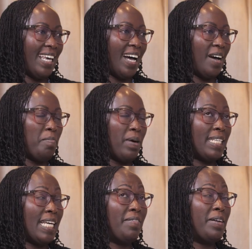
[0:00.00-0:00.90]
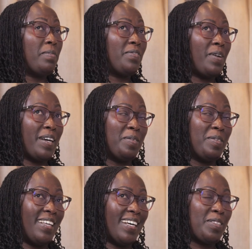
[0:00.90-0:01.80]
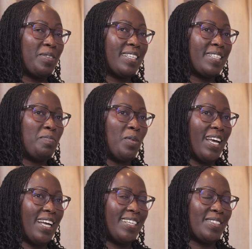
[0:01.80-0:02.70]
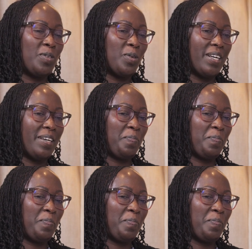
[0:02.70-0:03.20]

Yeah, but mm-hmm. even before I go there, so this Moyala story,